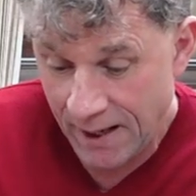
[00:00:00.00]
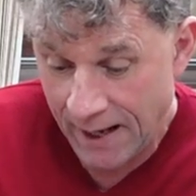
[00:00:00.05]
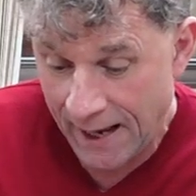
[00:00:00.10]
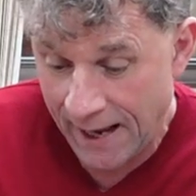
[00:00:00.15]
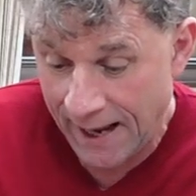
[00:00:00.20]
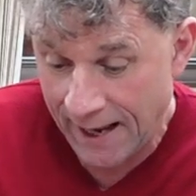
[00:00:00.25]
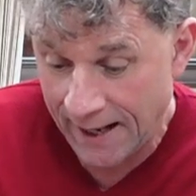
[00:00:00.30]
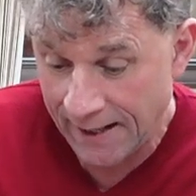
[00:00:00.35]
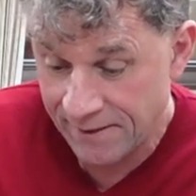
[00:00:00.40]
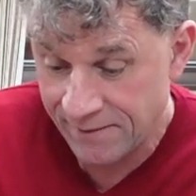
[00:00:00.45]

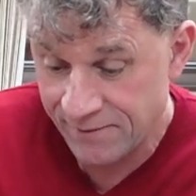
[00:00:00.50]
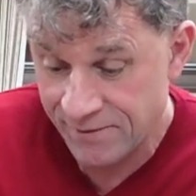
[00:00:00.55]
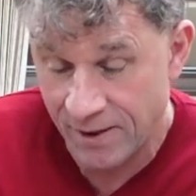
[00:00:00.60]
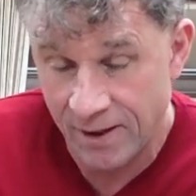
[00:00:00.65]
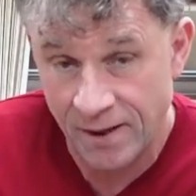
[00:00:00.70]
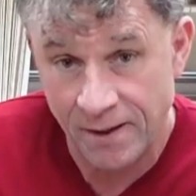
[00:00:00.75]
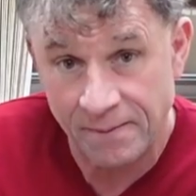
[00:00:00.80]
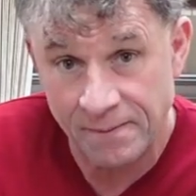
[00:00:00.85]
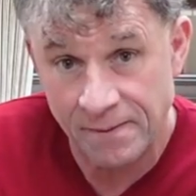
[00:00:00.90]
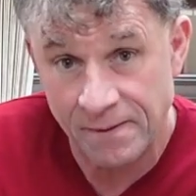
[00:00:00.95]
And
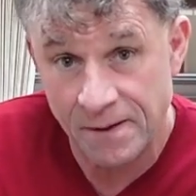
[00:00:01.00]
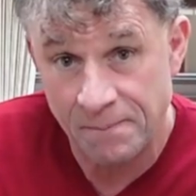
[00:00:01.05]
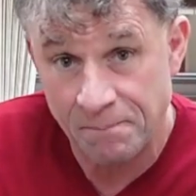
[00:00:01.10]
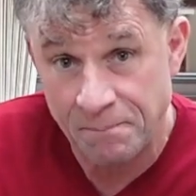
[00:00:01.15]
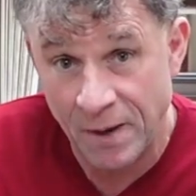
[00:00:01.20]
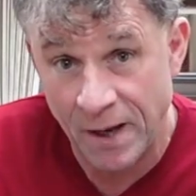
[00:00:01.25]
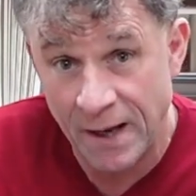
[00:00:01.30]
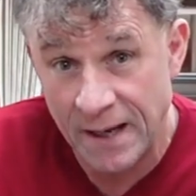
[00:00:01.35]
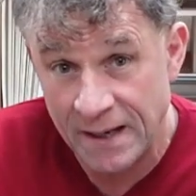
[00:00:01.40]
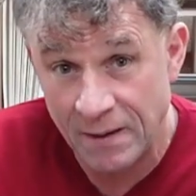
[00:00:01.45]

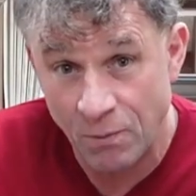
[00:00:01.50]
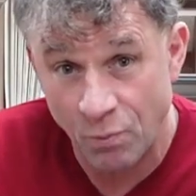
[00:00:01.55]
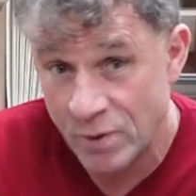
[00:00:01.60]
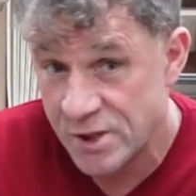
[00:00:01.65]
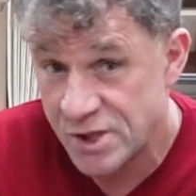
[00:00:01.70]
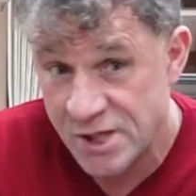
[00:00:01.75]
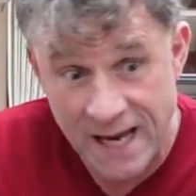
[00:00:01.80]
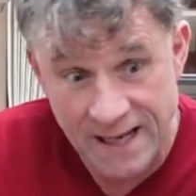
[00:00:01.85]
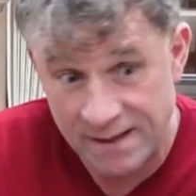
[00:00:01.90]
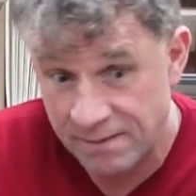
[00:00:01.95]
but we
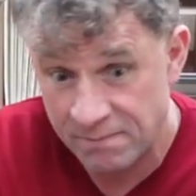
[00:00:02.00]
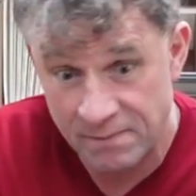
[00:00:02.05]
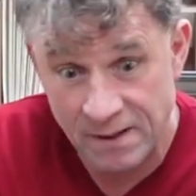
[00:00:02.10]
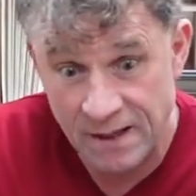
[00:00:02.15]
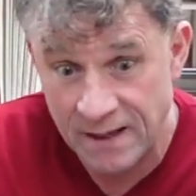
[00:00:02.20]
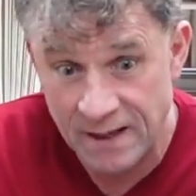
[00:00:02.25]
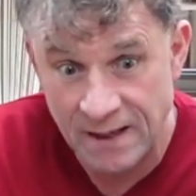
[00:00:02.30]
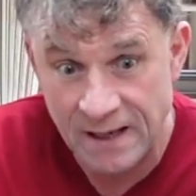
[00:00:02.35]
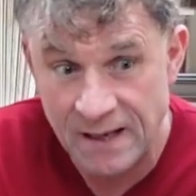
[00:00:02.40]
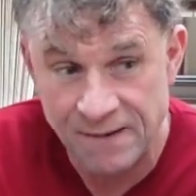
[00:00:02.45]
said
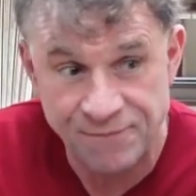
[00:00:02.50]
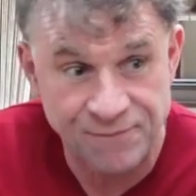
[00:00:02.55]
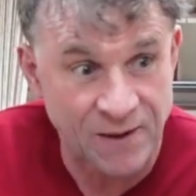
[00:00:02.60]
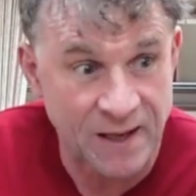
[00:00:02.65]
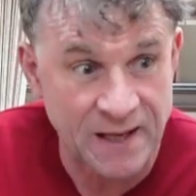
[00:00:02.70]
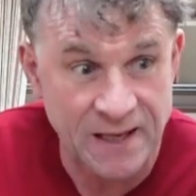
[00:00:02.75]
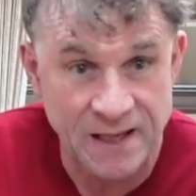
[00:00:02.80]
if